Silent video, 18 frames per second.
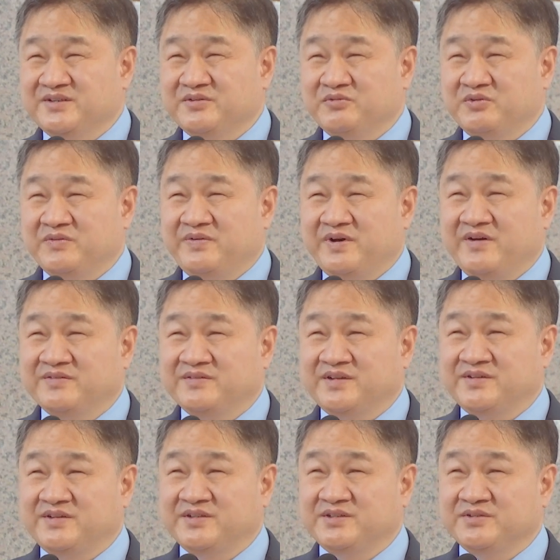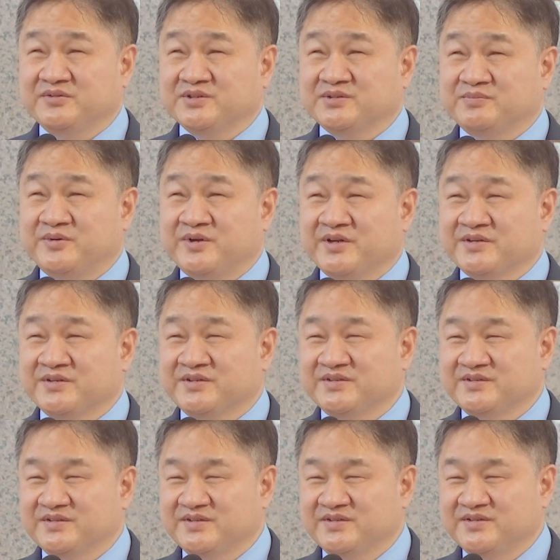we found that she was
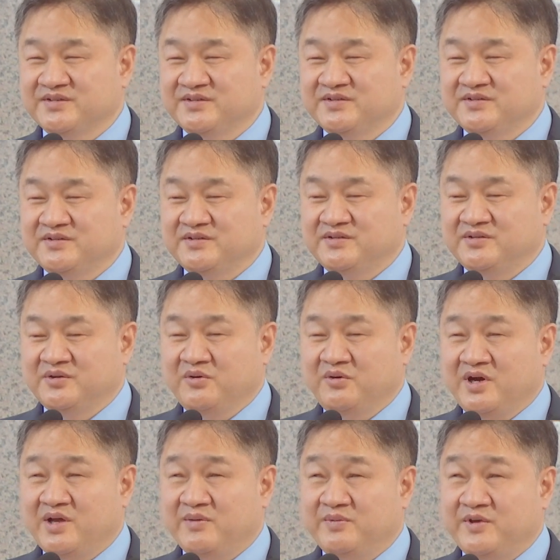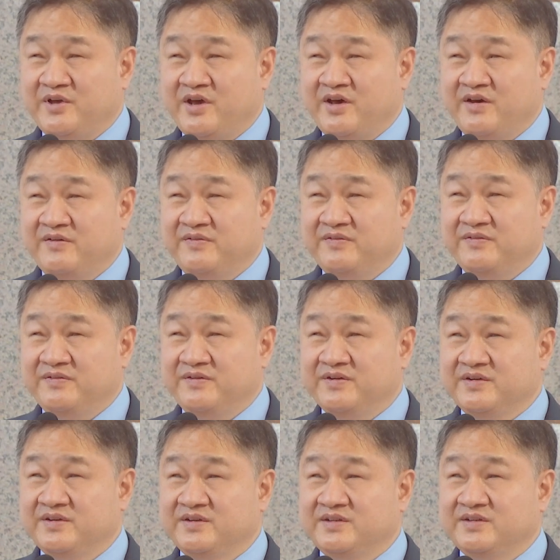pregnant. No IVF,
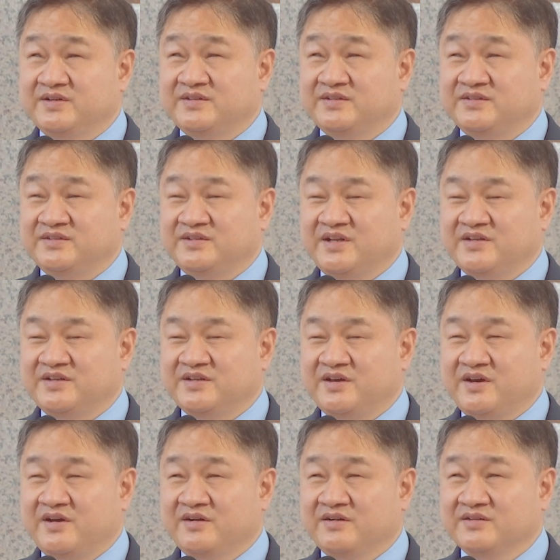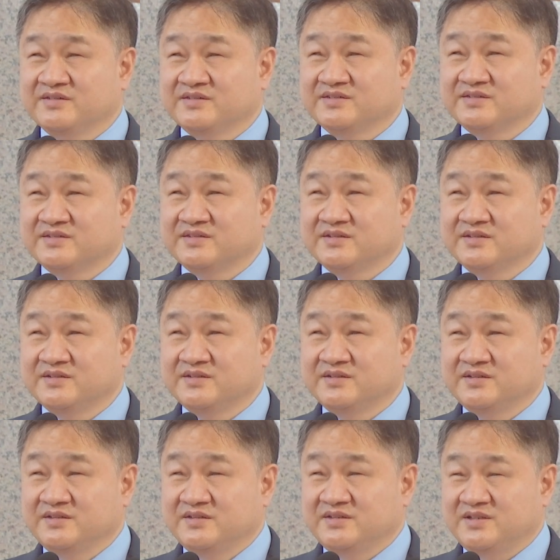nothing else.
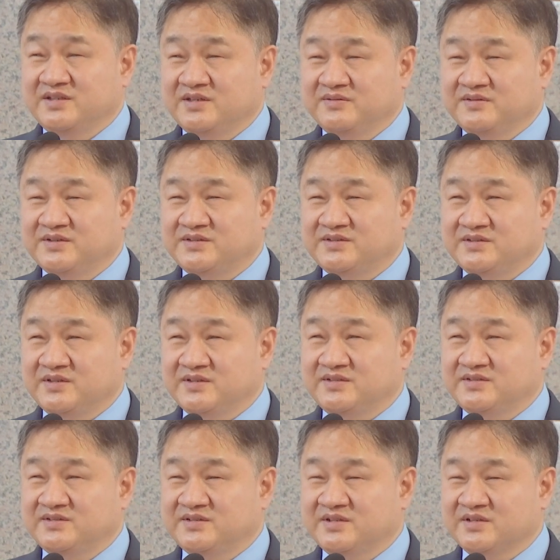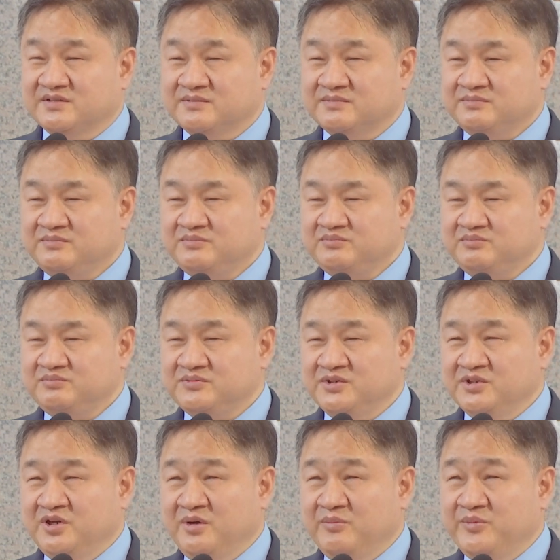It was just
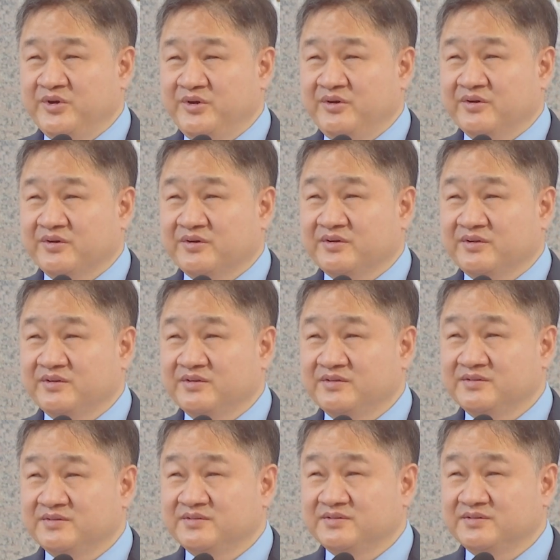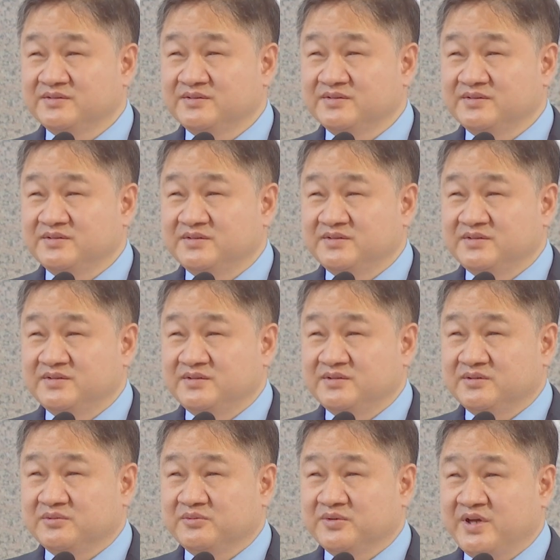a miracle.
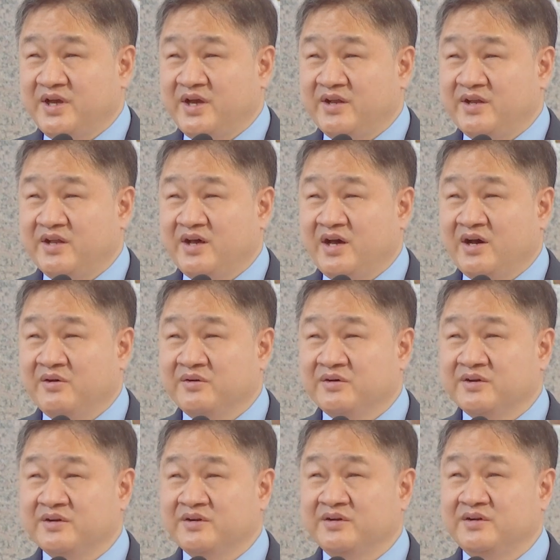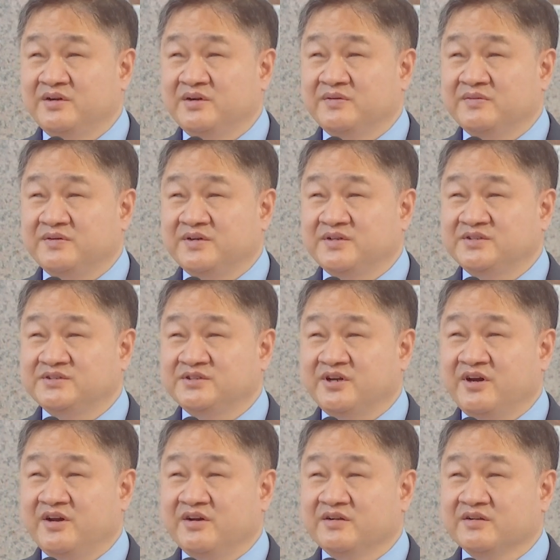We had our first
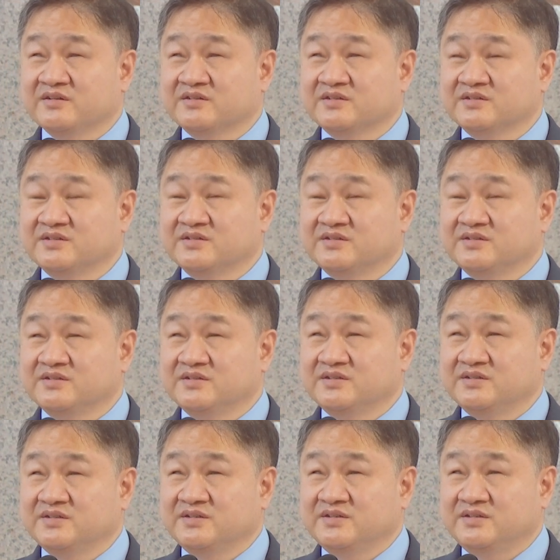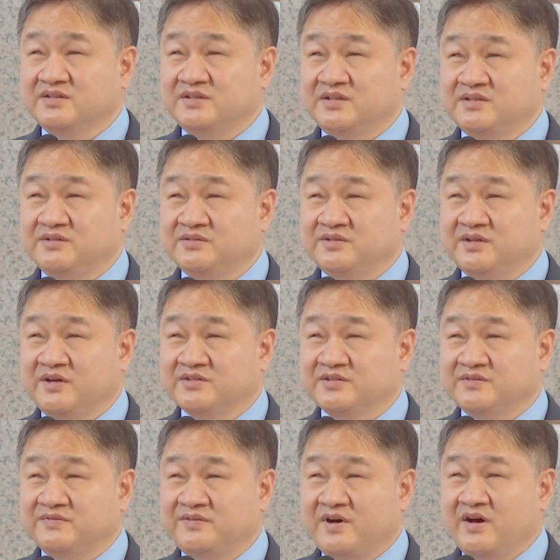child in
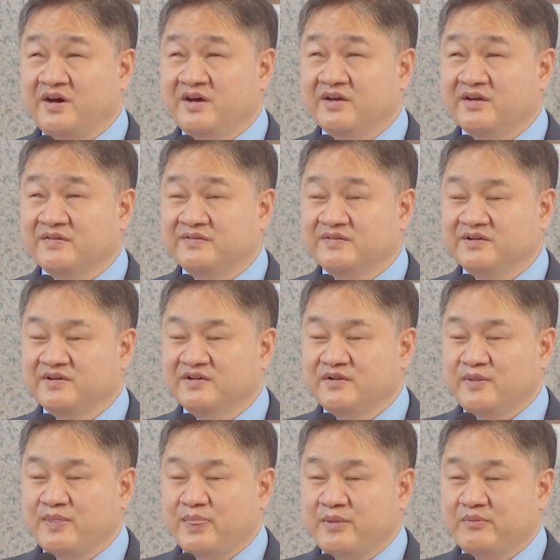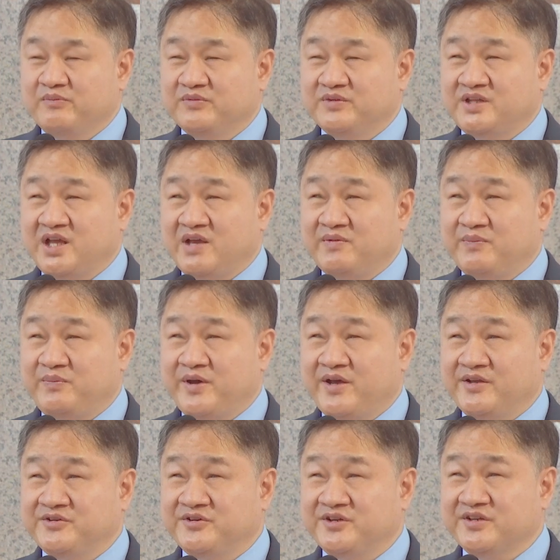2005. David
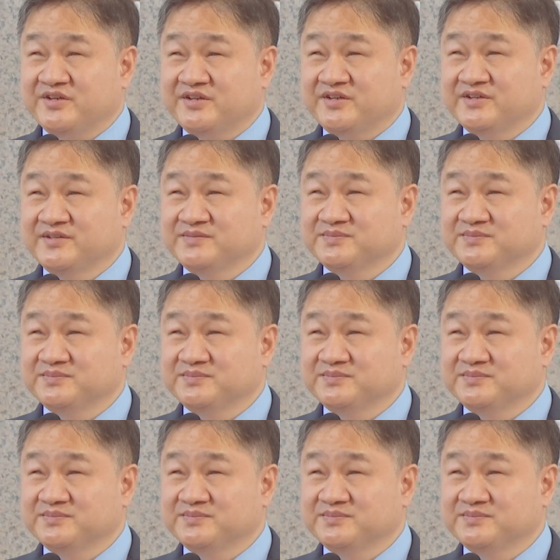Patrick,